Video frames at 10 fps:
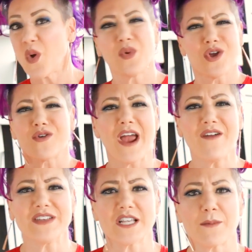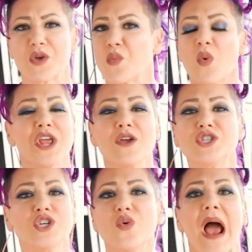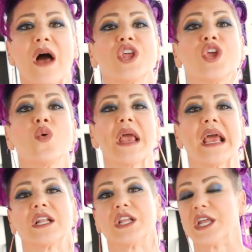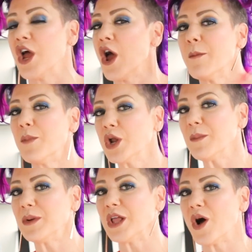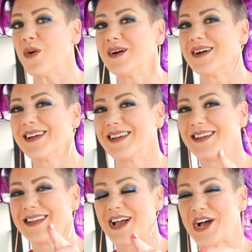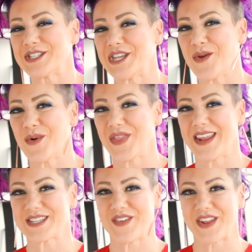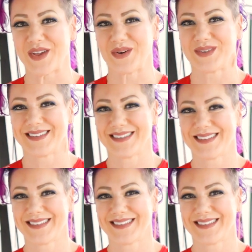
When you're craving something, what do you do? How do you handle it? Put it below. I'll see you on the next video.